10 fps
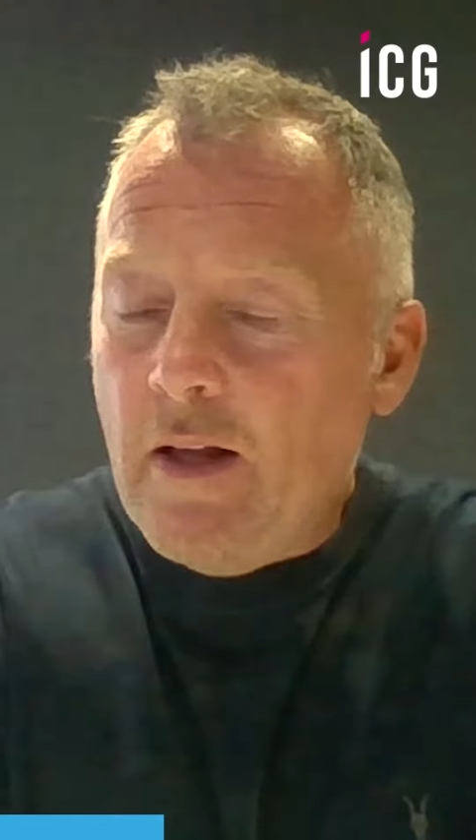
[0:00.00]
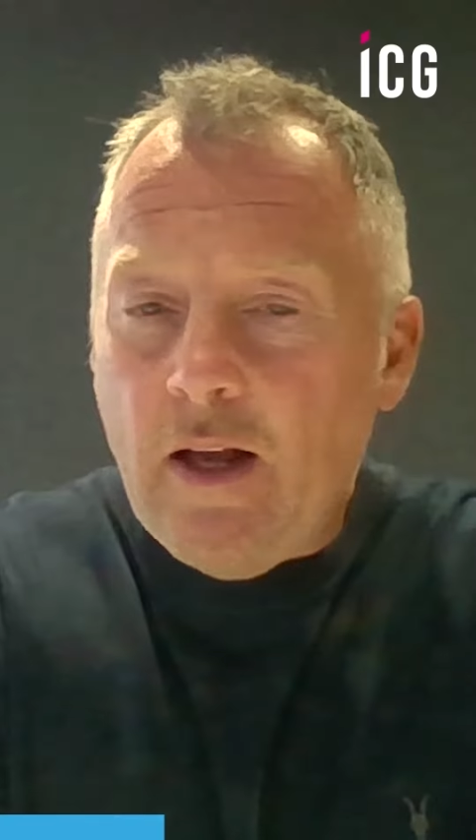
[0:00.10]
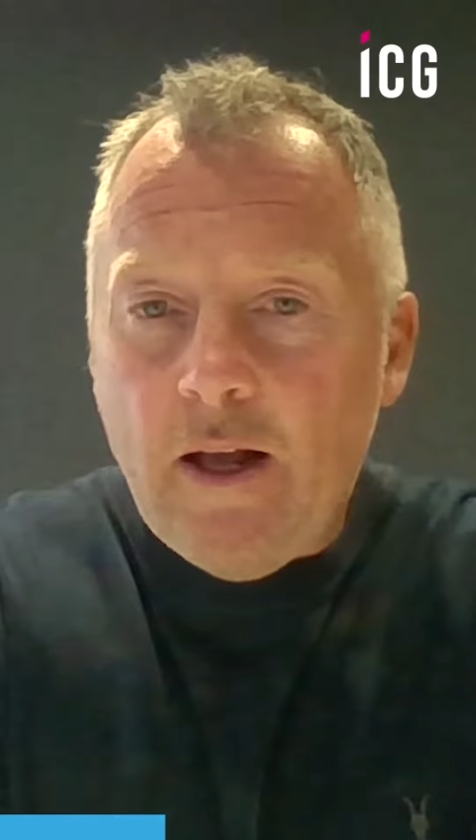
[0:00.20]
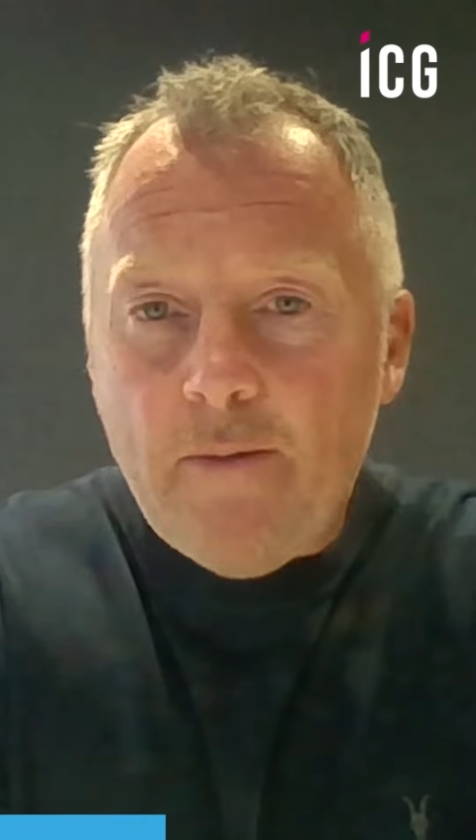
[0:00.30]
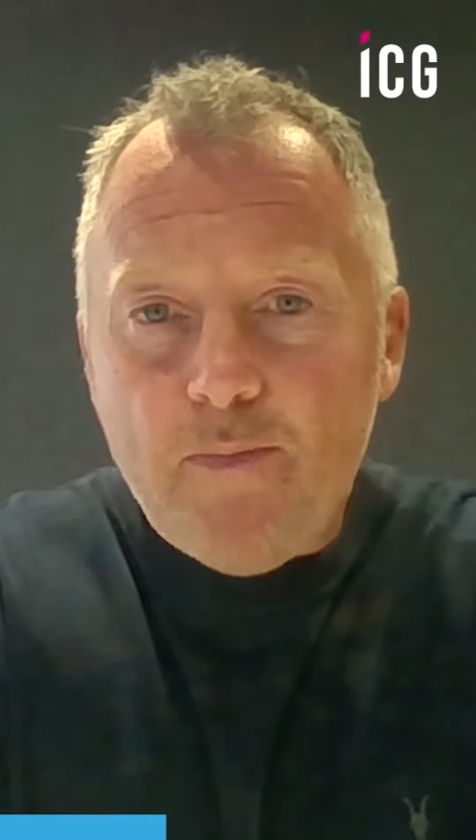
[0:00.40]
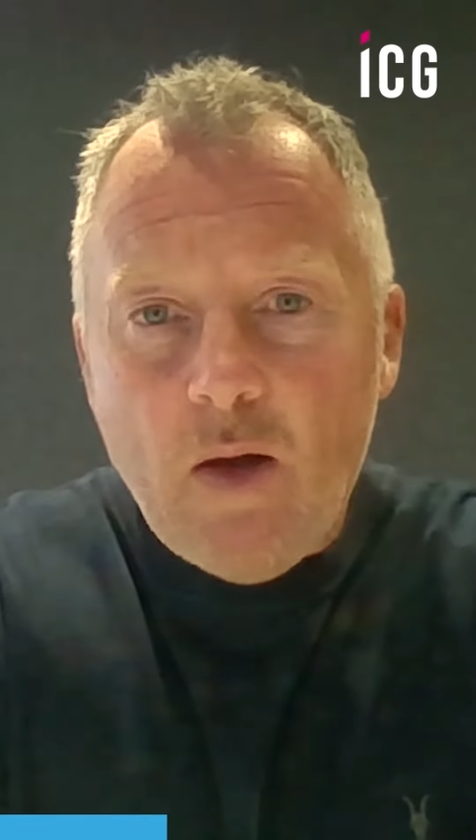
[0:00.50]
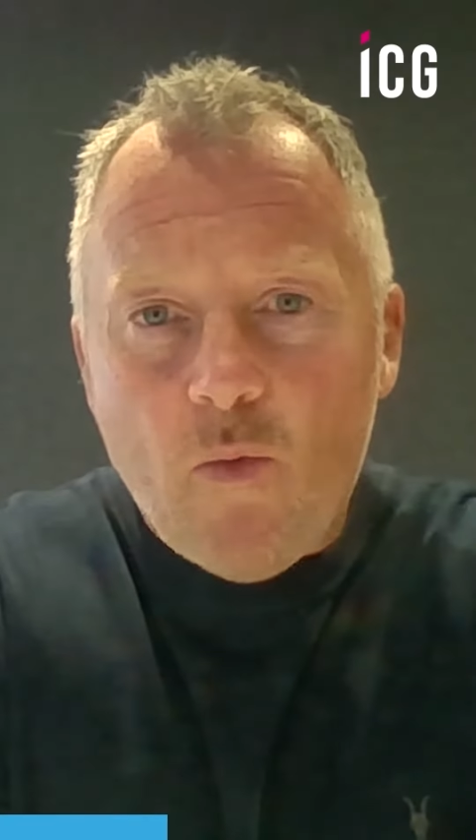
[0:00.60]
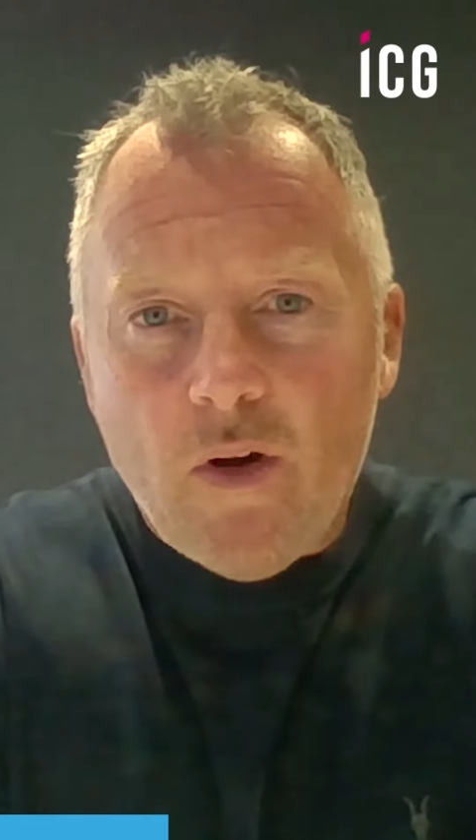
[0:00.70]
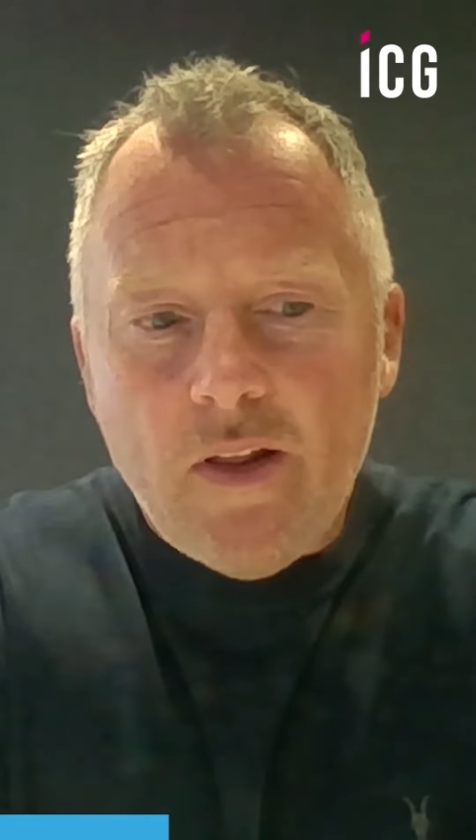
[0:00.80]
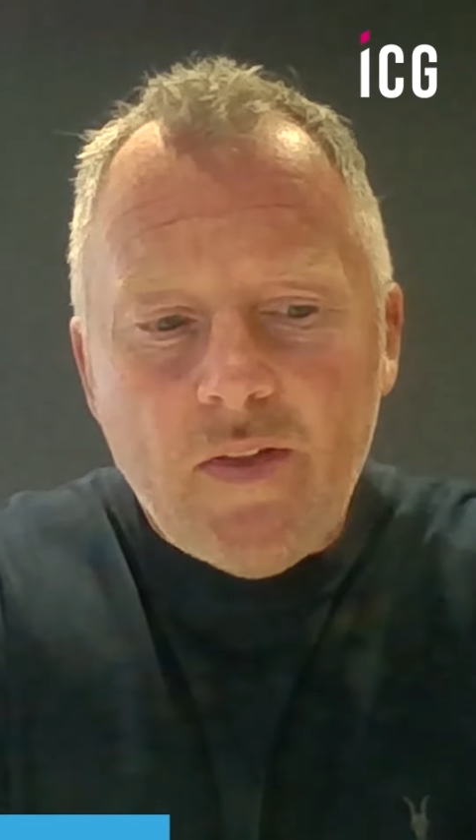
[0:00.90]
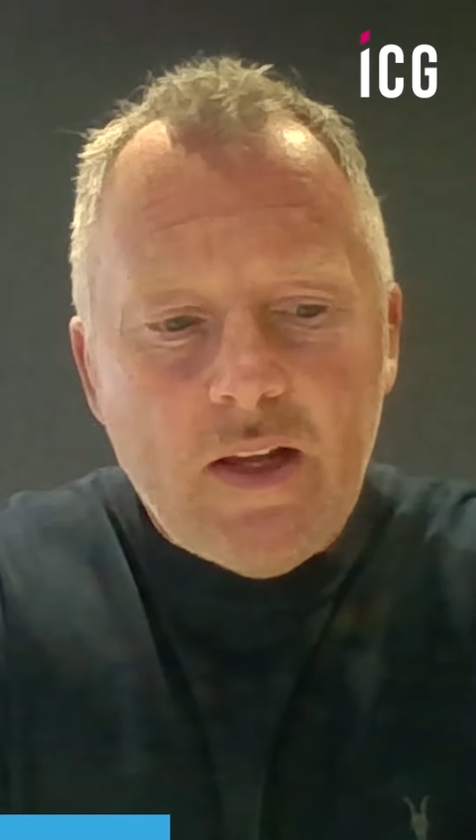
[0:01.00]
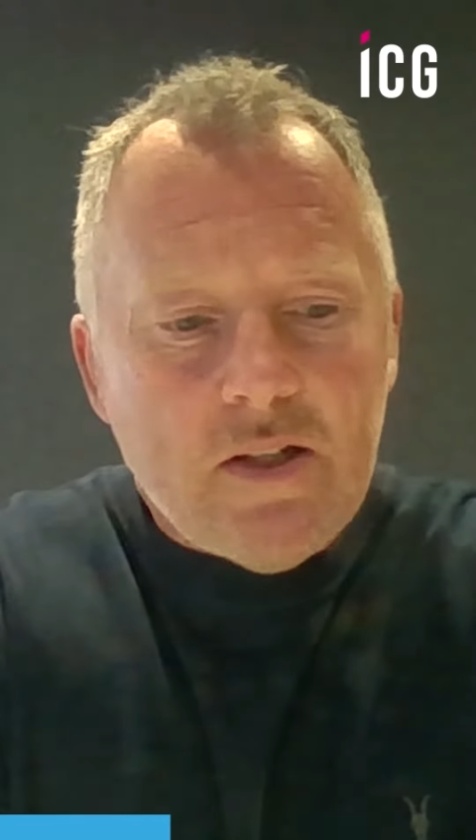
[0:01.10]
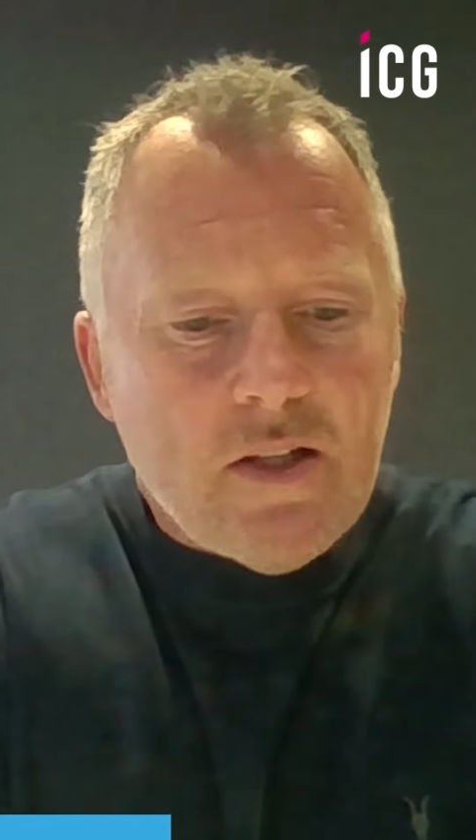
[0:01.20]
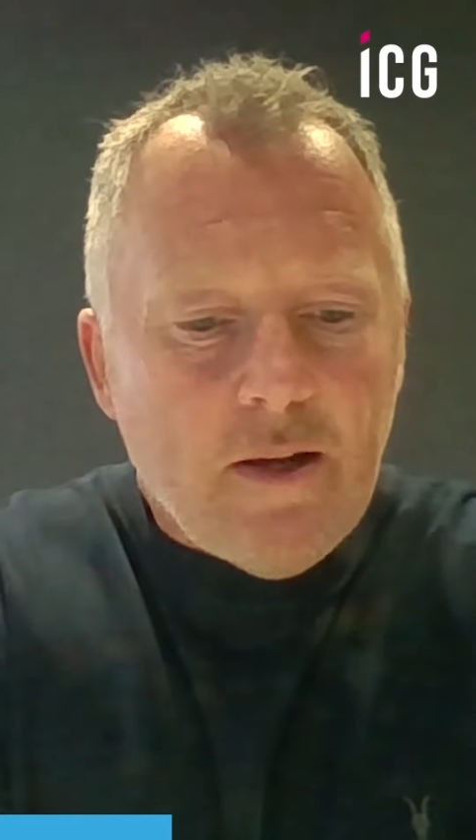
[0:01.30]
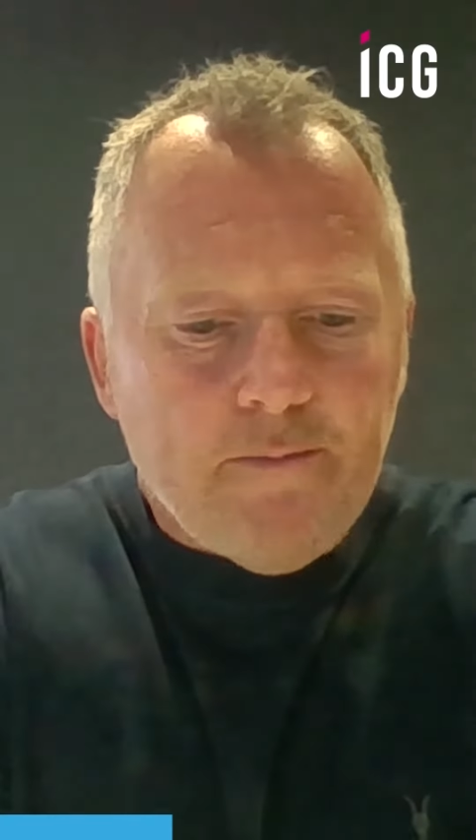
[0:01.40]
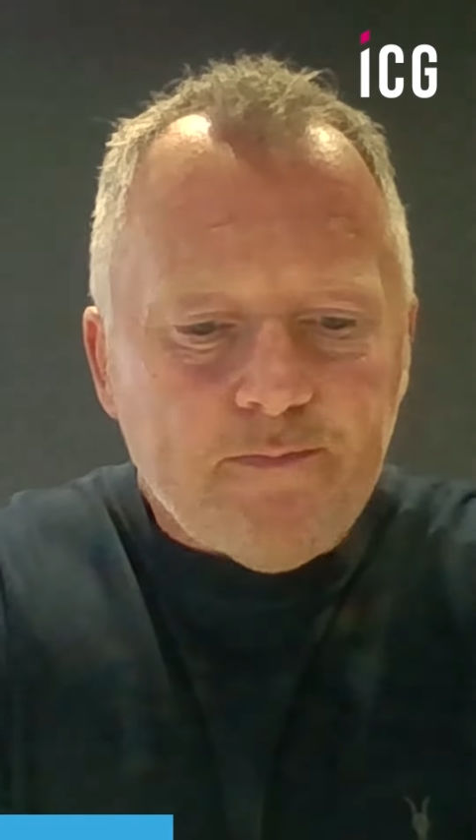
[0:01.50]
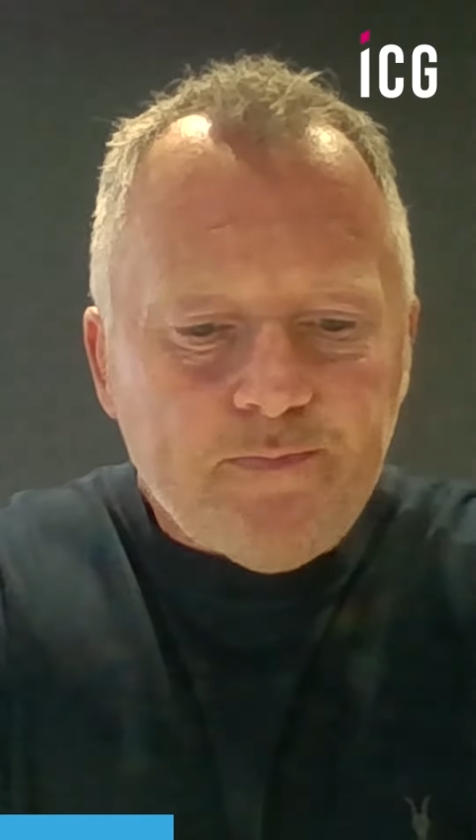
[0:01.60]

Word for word: And one of the things that